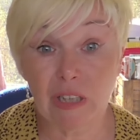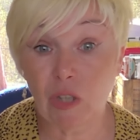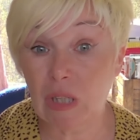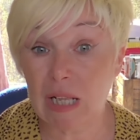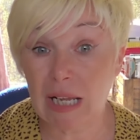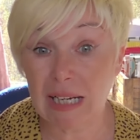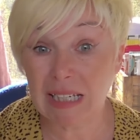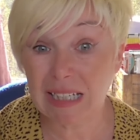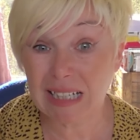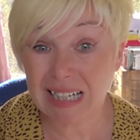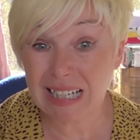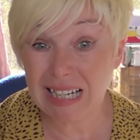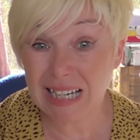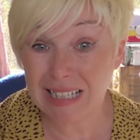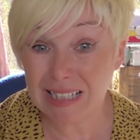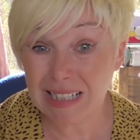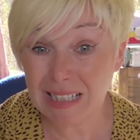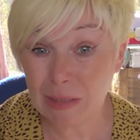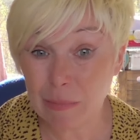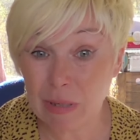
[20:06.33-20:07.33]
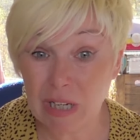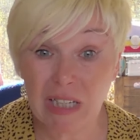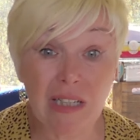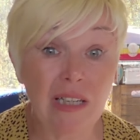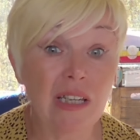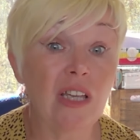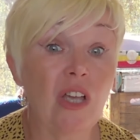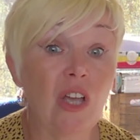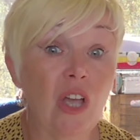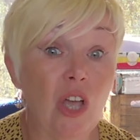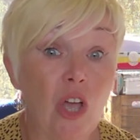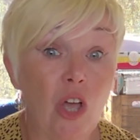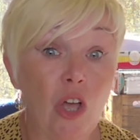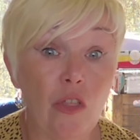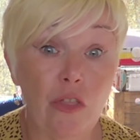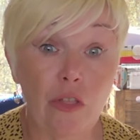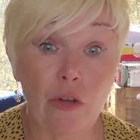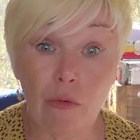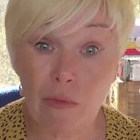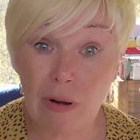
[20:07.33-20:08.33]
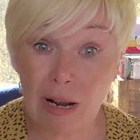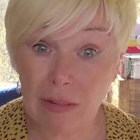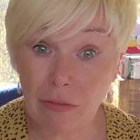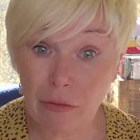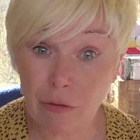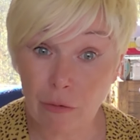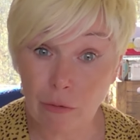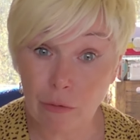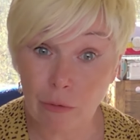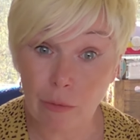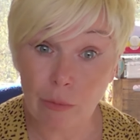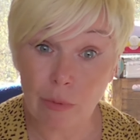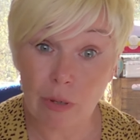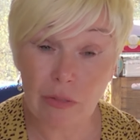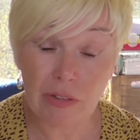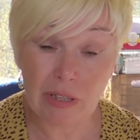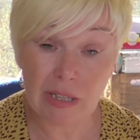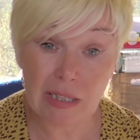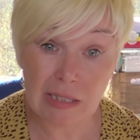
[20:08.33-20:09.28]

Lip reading: Looked like a canal to me. that ran through